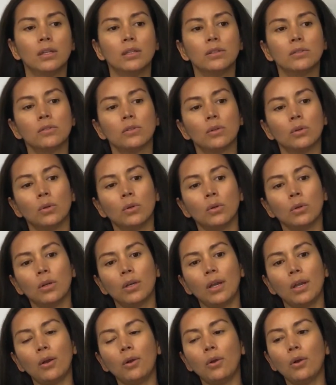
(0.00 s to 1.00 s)
So
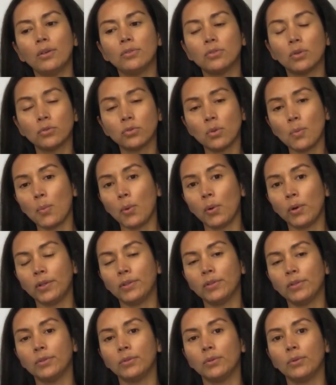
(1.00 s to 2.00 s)
it's also
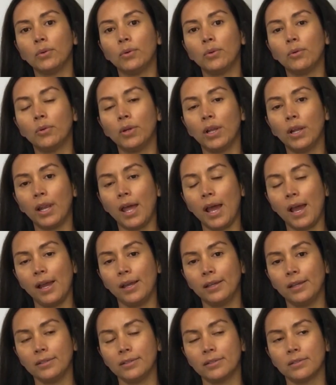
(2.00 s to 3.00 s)
important to
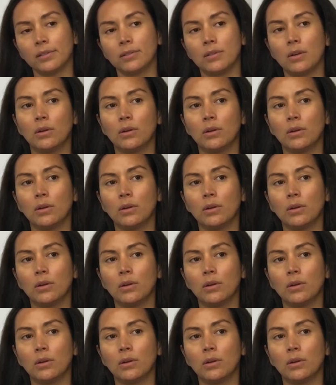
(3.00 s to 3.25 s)
realize